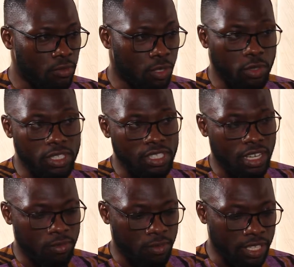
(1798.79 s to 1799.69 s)
We couldn't
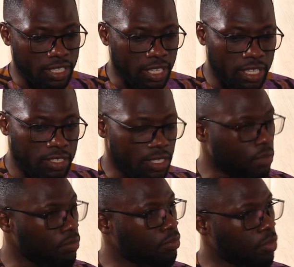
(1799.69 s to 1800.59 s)
have engaged
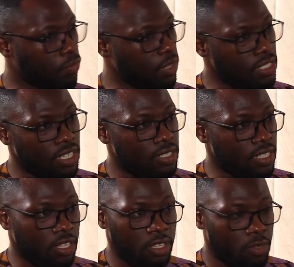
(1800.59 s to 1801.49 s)
some professors
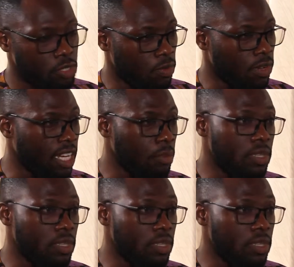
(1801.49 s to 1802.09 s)
at the University of Ghana